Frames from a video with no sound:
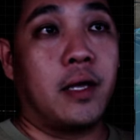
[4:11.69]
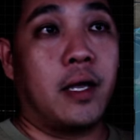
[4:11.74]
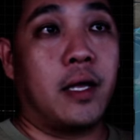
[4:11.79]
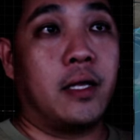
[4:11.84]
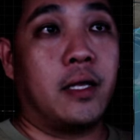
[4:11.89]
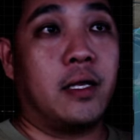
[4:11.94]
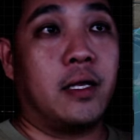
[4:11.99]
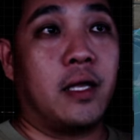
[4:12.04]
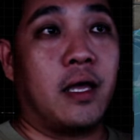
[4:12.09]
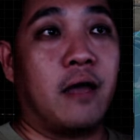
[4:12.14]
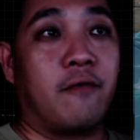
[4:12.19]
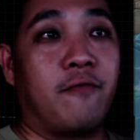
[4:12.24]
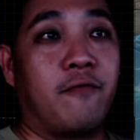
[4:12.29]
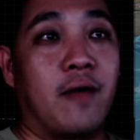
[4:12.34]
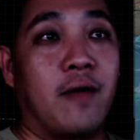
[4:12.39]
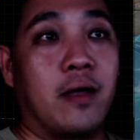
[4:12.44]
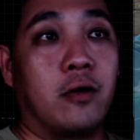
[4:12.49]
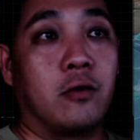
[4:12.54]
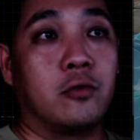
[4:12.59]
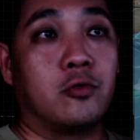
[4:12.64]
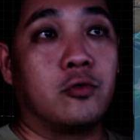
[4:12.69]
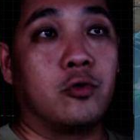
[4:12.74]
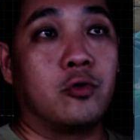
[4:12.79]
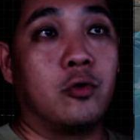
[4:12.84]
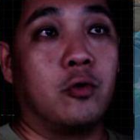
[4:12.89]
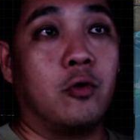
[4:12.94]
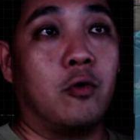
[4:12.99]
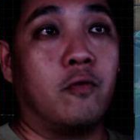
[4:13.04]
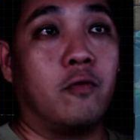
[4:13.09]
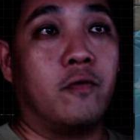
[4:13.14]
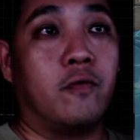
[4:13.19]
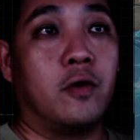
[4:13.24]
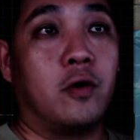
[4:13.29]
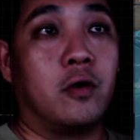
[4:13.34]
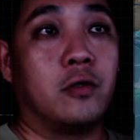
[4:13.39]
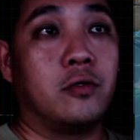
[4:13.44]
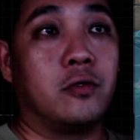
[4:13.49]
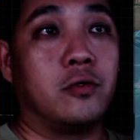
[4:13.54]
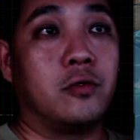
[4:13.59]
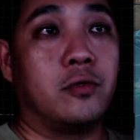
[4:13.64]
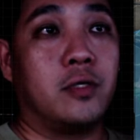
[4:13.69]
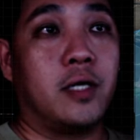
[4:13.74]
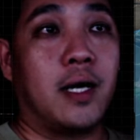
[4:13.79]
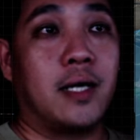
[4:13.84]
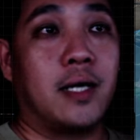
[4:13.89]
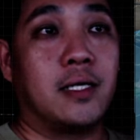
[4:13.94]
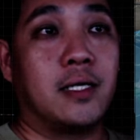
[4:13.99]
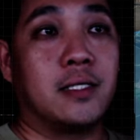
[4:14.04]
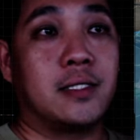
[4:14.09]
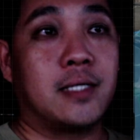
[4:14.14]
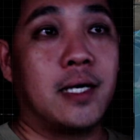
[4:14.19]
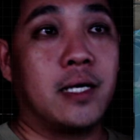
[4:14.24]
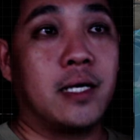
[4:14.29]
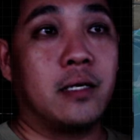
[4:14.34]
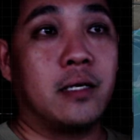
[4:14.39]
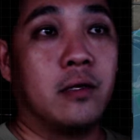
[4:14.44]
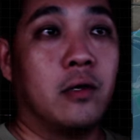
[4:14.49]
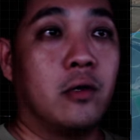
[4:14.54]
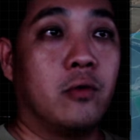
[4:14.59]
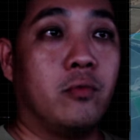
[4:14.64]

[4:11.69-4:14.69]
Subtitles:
and they have fire control over onto the other side,